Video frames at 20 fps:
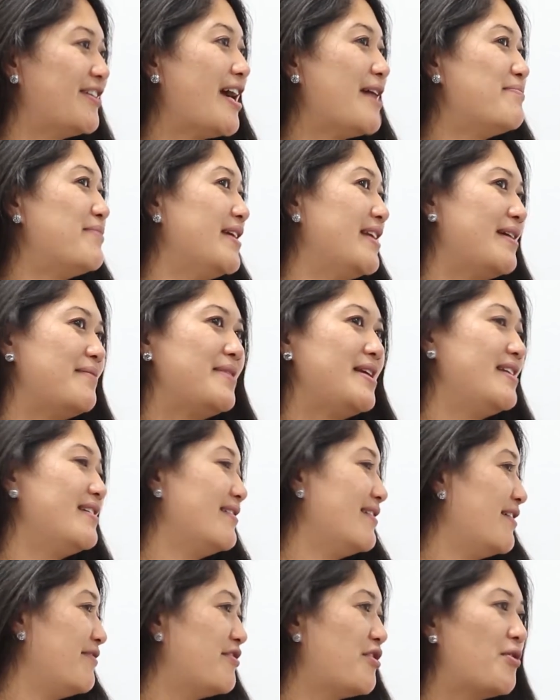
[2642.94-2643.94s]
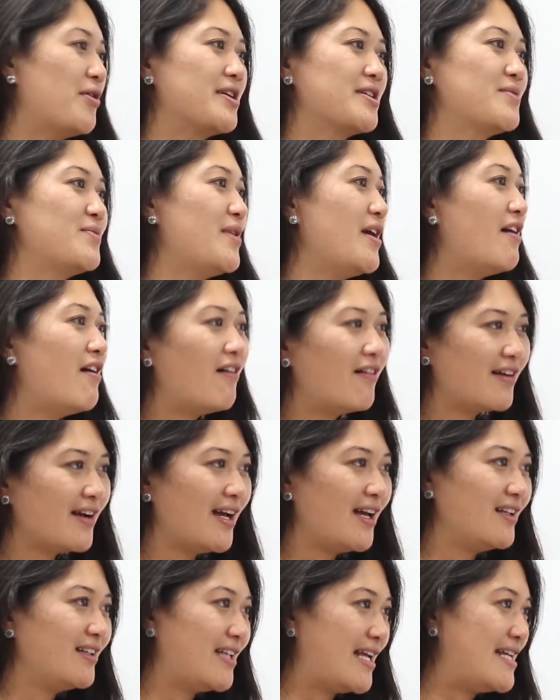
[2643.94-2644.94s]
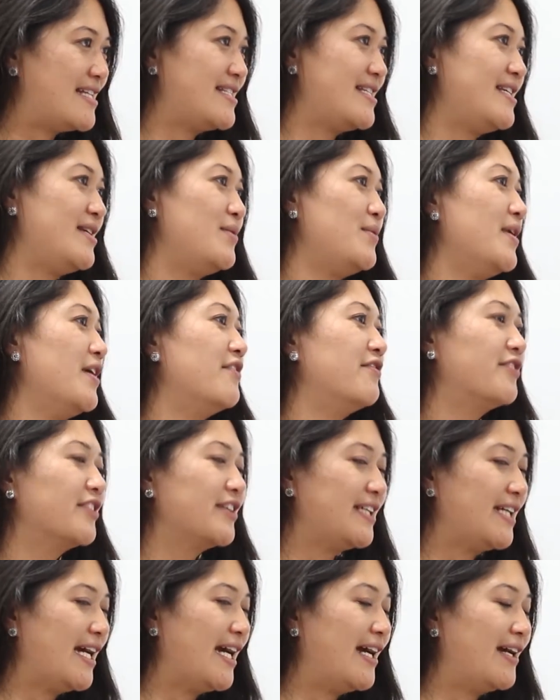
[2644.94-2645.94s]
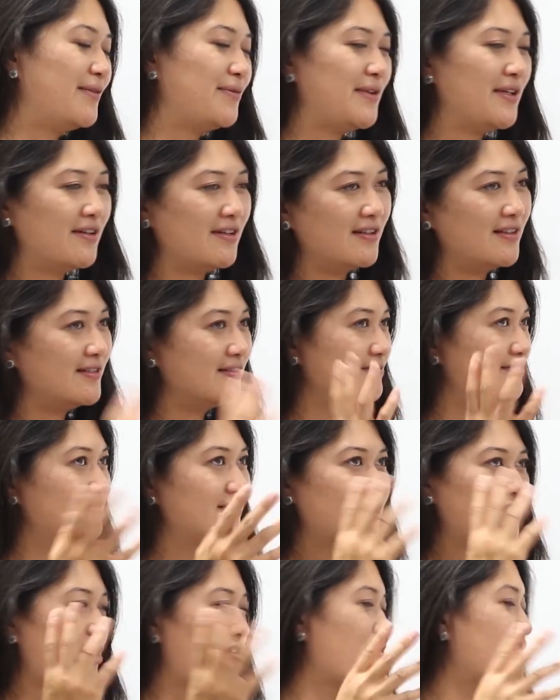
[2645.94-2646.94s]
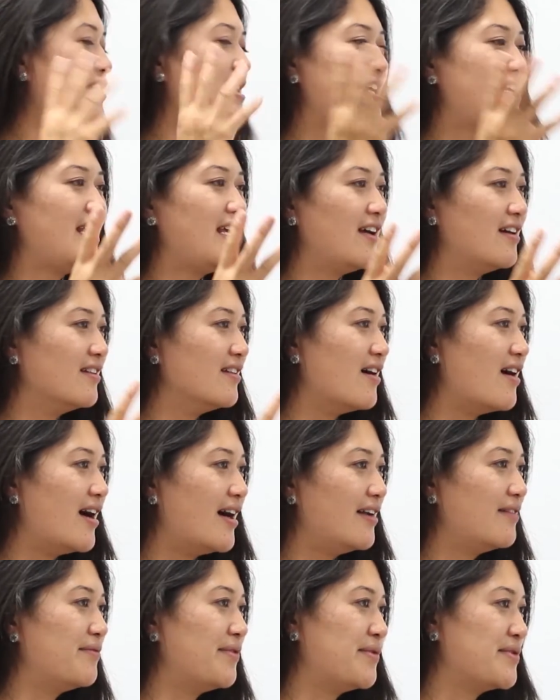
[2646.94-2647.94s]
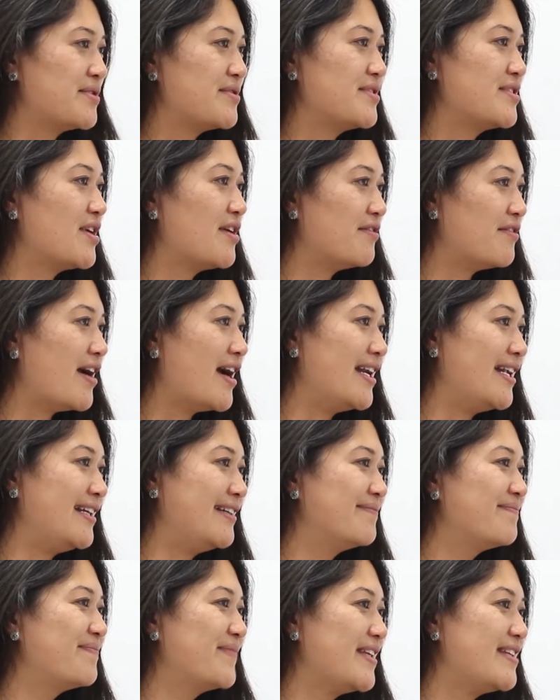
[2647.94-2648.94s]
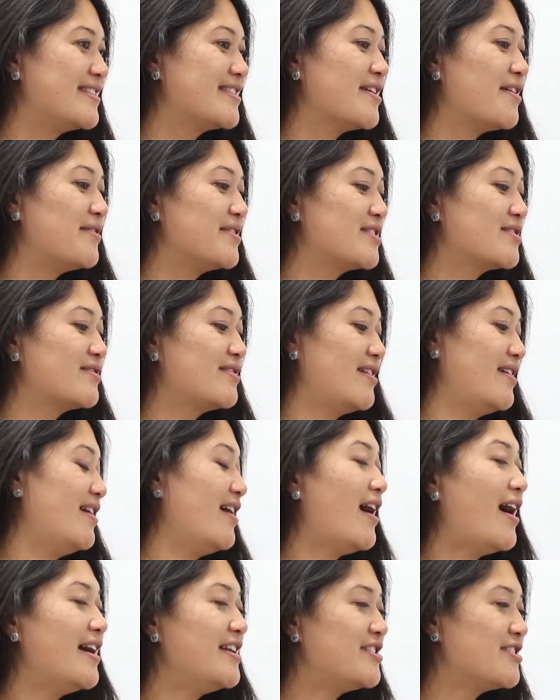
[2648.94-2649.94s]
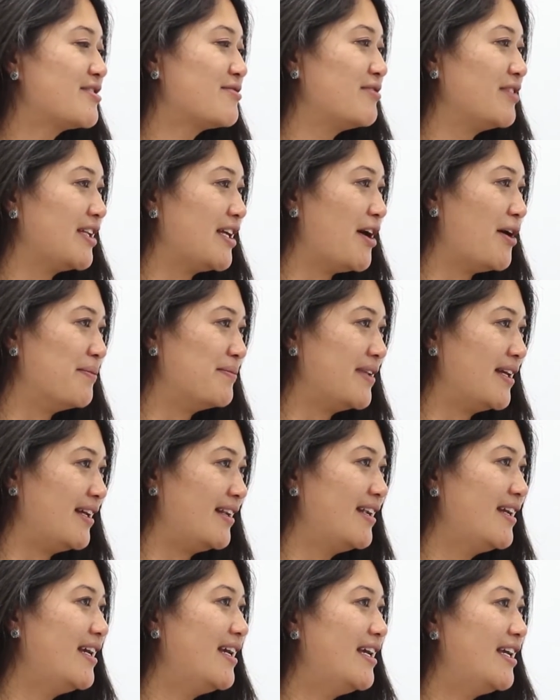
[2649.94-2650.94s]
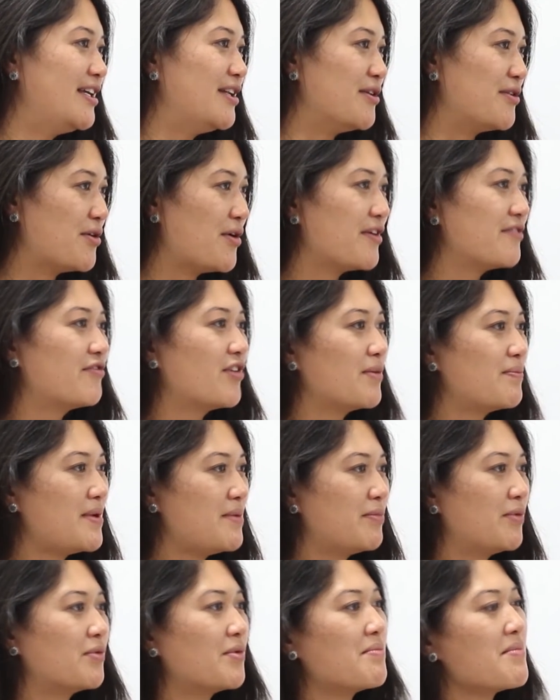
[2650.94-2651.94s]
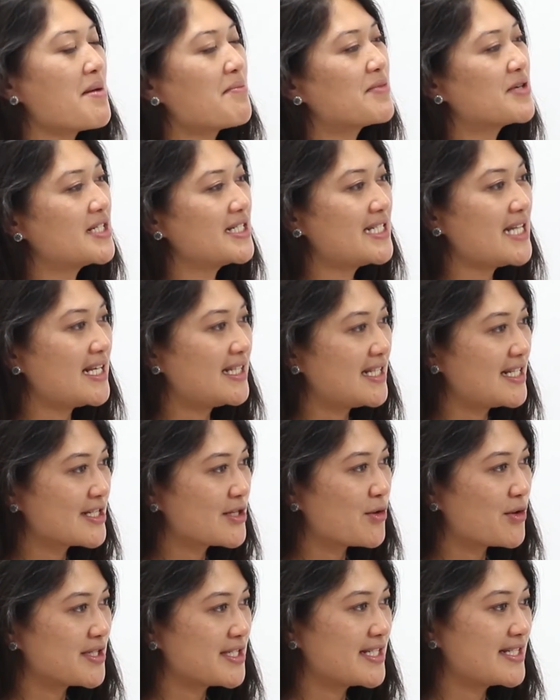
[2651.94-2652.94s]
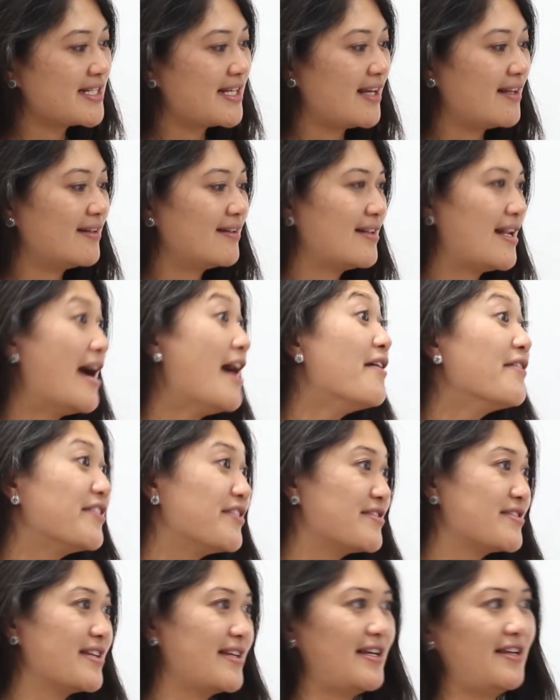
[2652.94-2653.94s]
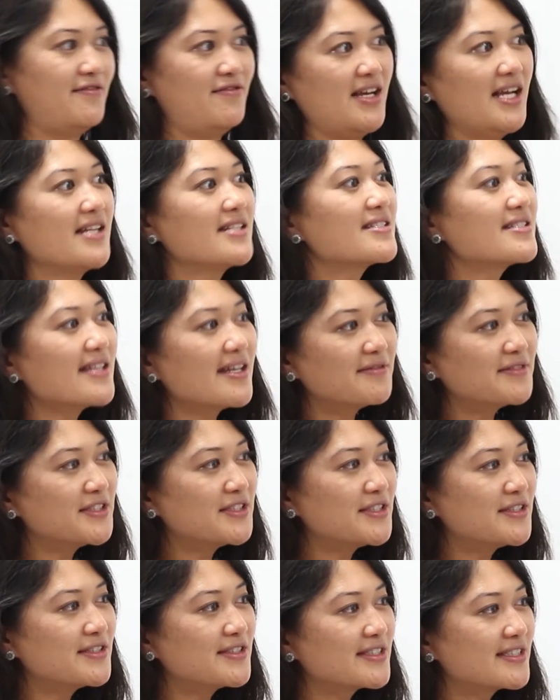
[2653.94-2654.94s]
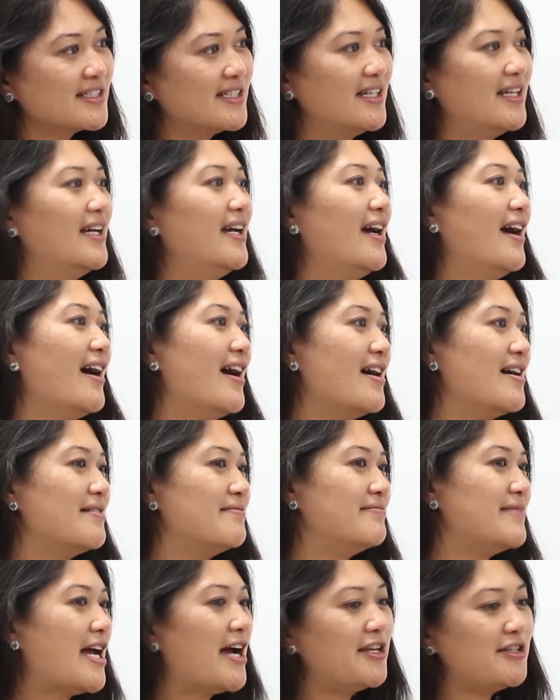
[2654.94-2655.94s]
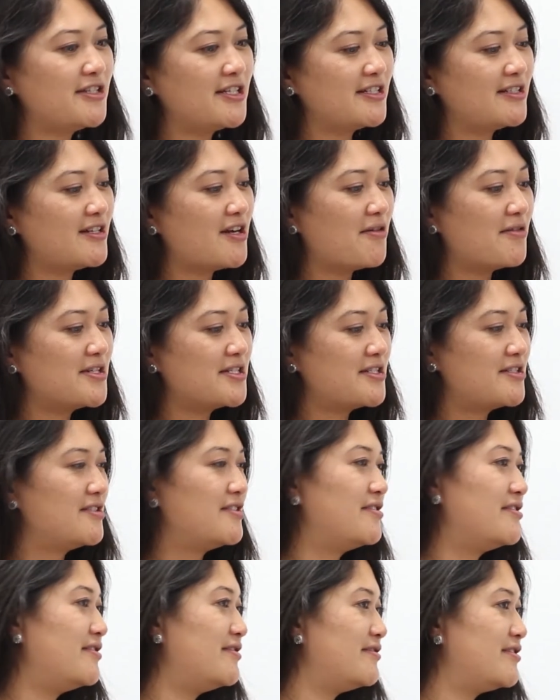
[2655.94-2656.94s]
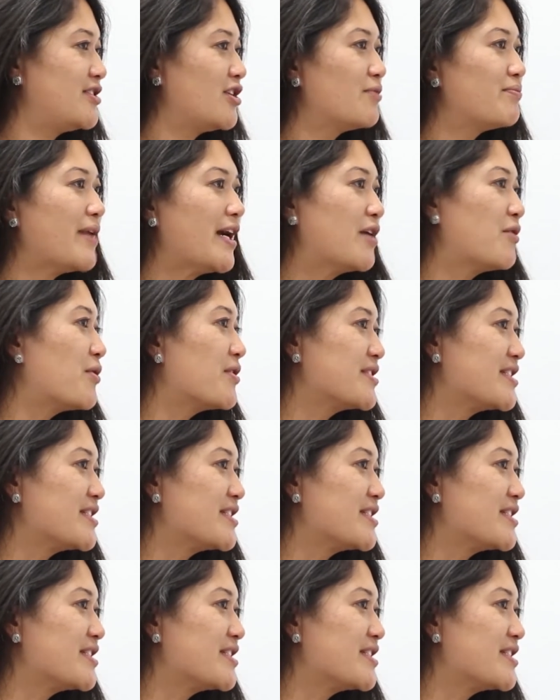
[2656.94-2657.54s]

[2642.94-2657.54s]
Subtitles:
Right, but I mean, of course, we all get lazy, we all forget, we all start thinking a lot once we start riding, and so I just really hope that, going forward, people remember to take these courses again. Now there's like advanced levels. Now you can go into dirt bike courses.